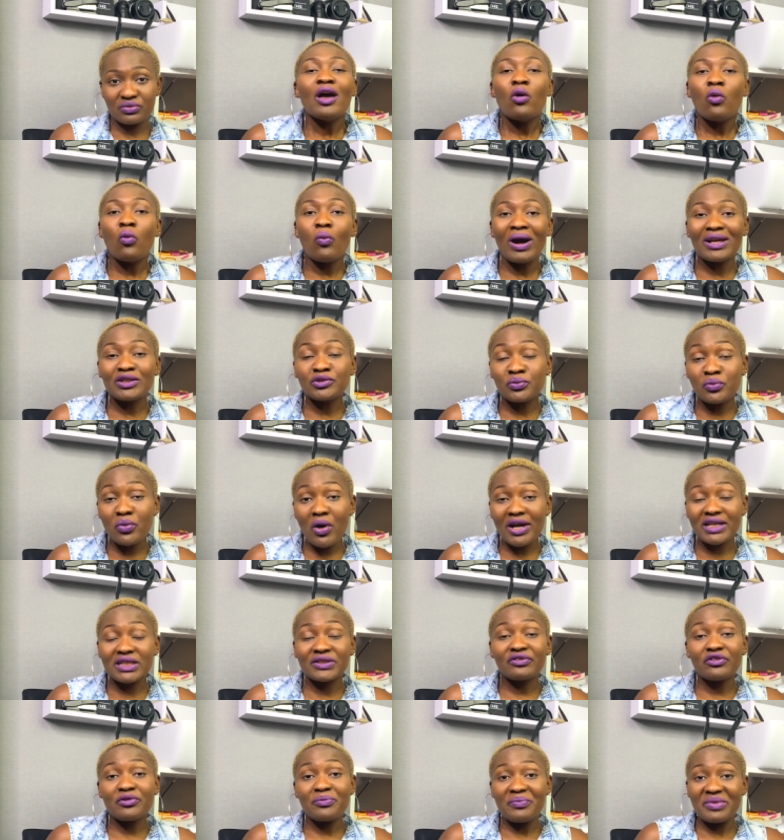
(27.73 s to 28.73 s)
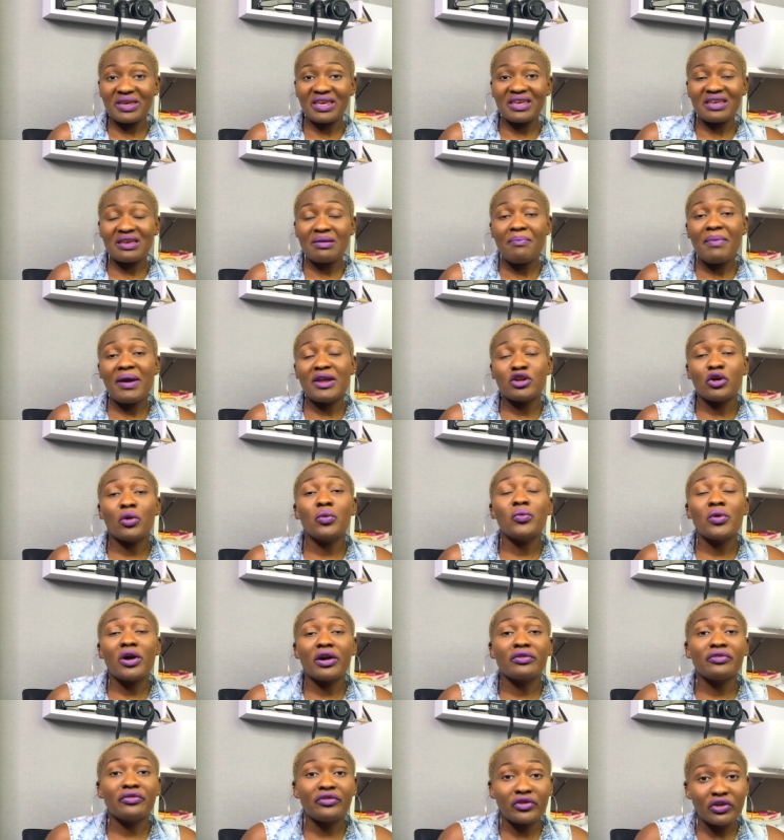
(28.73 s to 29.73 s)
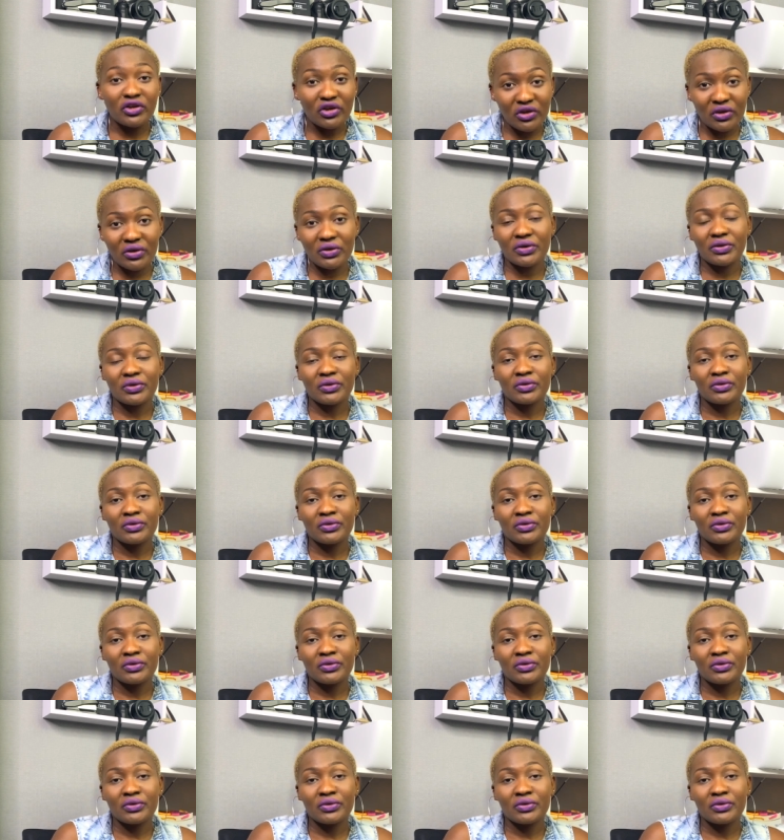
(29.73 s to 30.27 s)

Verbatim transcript: What works for me may not work for you,